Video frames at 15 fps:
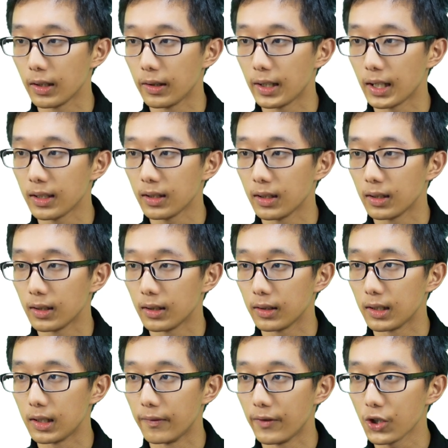then
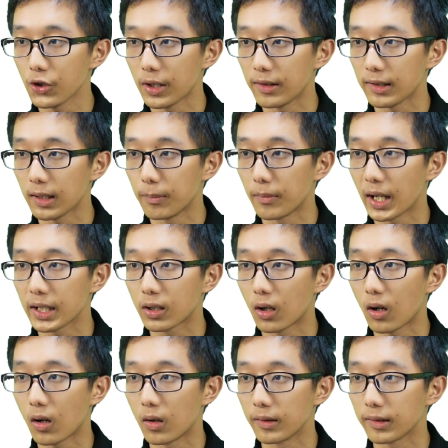the deficiency might
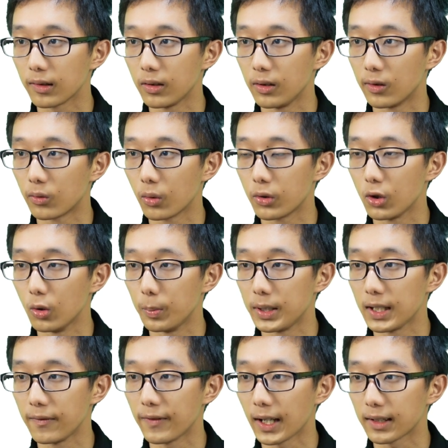cause neural tube
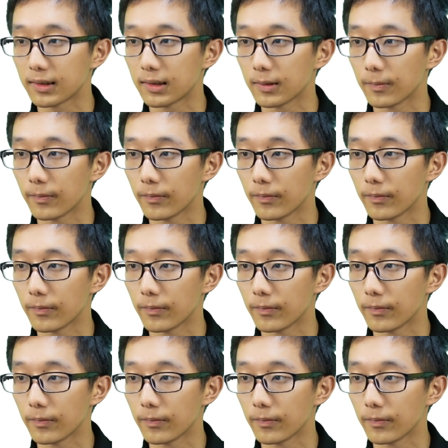defects.